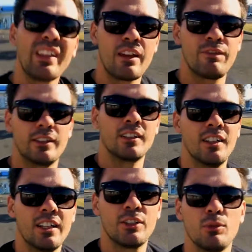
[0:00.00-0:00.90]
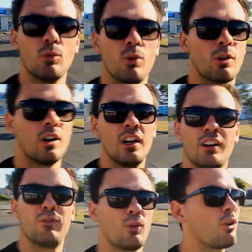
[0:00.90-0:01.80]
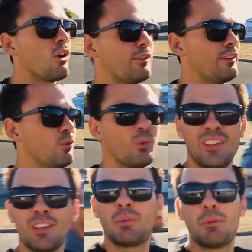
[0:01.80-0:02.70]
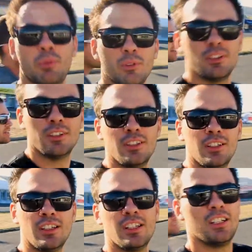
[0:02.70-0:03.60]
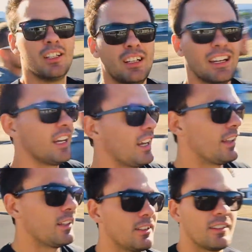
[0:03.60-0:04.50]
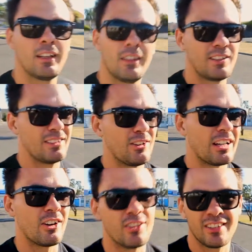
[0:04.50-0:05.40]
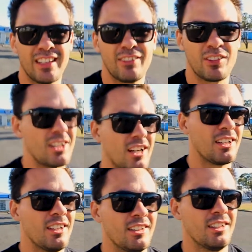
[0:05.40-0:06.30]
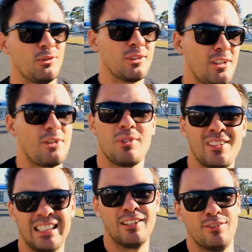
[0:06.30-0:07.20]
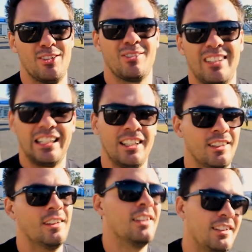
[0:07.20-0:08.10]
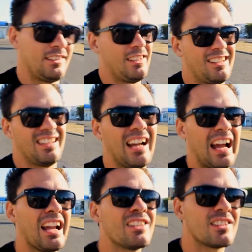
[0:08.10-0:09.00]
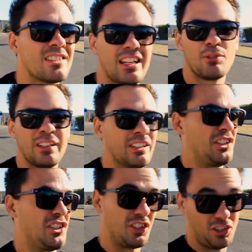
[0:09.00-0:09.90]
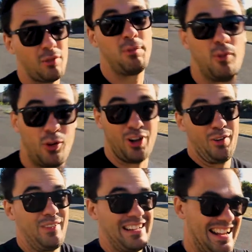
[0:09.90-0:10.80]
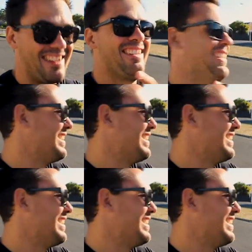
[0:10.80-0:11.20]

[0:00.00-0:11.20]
Effort to walk for coffee for these people, and then there's no garage and they give us cuck. It wasn't our fault, really. I just say we're gonna stop for coffee now.